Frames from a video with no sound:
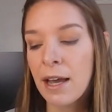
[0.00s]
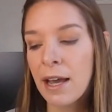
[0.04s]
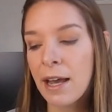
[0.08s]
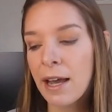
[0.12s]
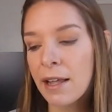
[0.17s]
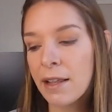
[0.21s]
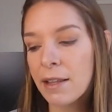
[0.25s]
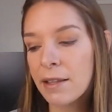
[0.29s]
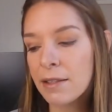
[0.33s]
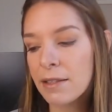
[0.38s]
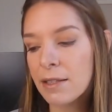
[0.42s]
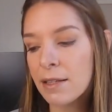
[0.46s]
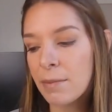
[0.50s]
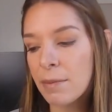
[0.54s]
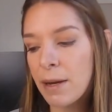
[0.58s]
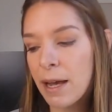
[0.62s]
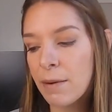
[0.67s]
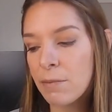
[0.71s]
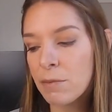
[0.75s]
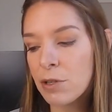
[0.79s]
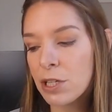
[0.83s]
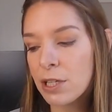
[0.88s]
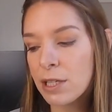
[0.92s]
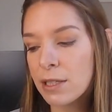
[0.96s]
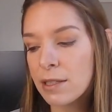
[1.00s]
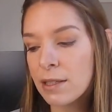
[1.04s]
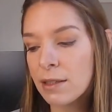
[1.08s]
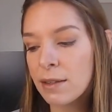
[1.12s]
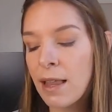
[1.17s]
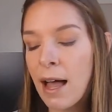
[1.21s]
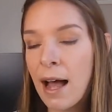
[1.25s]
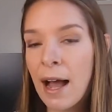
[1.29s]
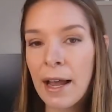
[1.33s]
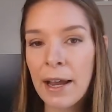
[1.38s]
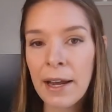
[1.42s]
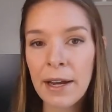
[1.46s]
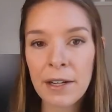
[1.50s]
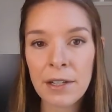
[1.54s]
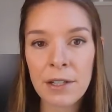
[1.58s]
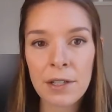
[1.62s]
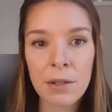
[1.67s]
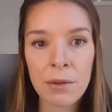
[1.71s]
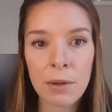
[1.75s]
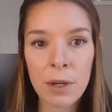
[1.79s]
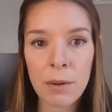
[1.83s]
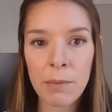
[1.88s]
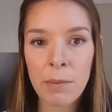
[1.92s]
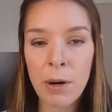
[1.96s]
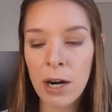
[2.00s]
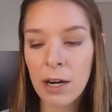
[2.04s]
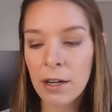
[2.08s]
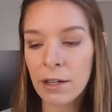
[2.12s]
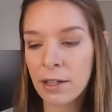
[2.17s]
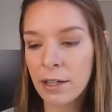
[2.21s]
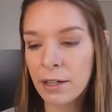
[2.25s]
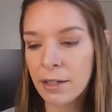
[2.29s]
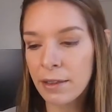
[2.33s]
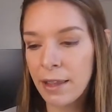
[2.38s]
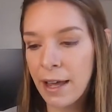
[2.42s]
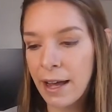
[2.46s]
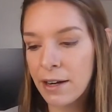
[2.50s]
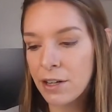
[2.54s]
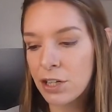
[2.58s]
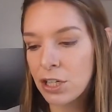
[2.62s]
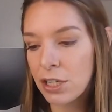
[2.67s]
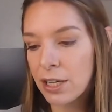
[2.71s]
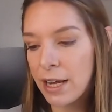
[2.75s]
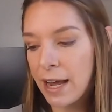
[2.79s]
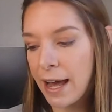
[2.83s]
And sometimes she's lying to her partner that she